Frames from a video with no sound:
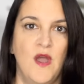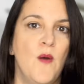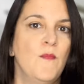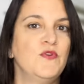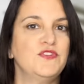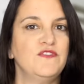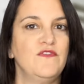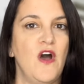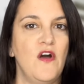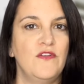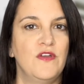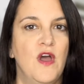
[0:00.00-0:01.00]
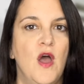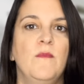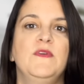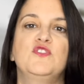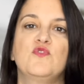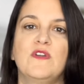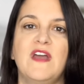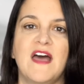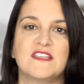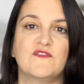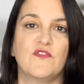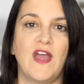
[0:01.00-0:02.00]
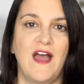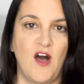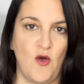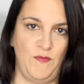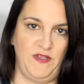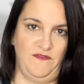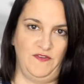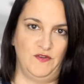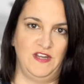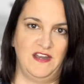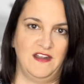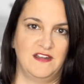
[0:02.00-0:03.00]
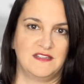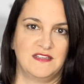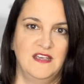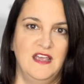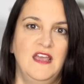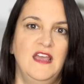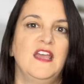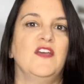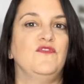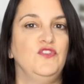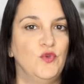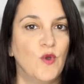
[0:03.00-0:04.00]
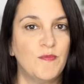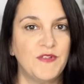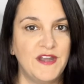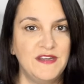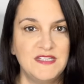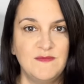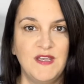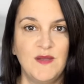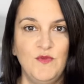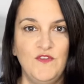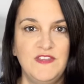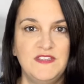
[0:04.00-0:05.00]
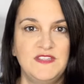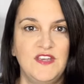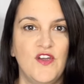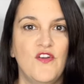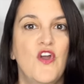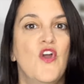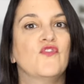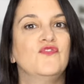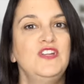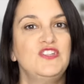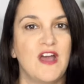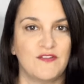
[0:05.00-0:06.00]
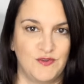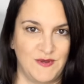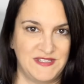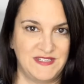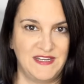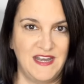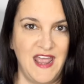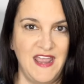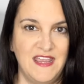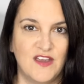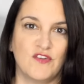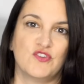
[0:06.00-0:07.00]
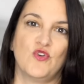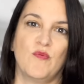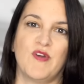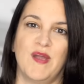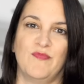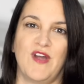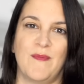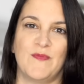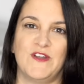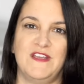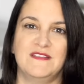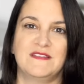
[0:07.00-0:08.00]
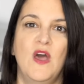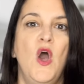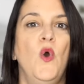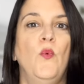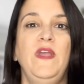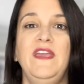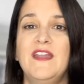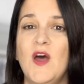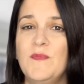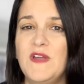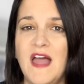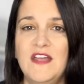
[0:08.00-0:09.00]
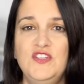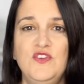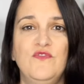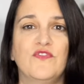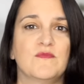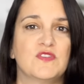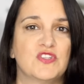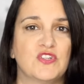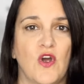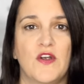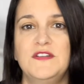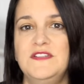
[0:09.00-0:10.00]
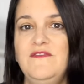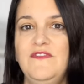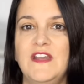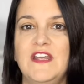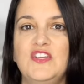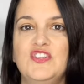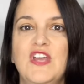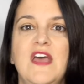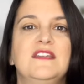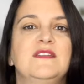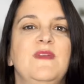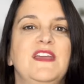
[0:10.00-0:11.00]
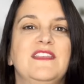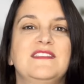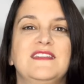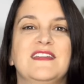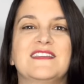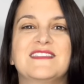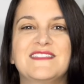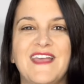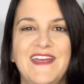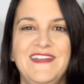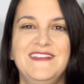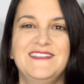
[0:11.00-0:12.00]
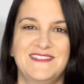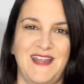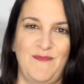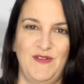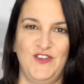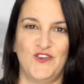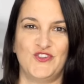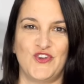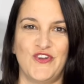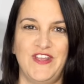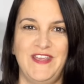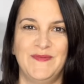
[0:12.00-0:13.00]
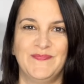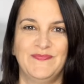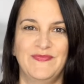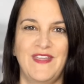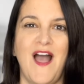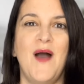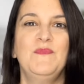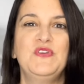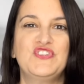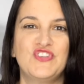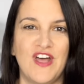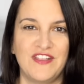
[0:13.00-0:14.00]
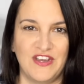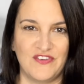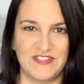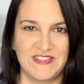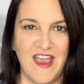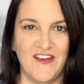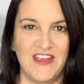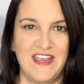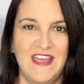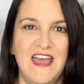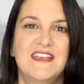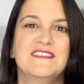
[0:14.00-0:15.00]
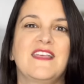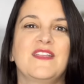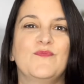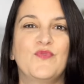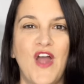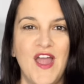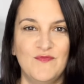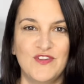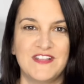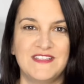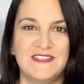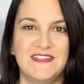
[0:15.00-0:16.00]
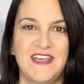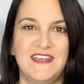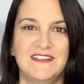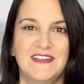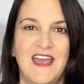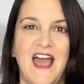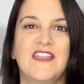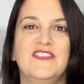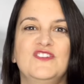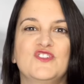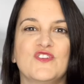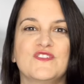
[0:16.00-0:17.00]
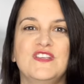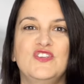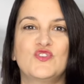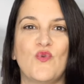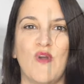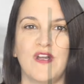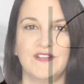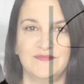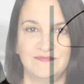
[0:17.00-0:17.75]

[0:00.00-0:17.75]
Most of all, be sure to ask for help if you need it. If you are planning to make a move this year, reach out to us today here at Shore Prime Properties. We can help guide you from start to finish to make this an exciting step in your journey. I'm Michele Irizarry, selling prime real estate at the Jersey Shore.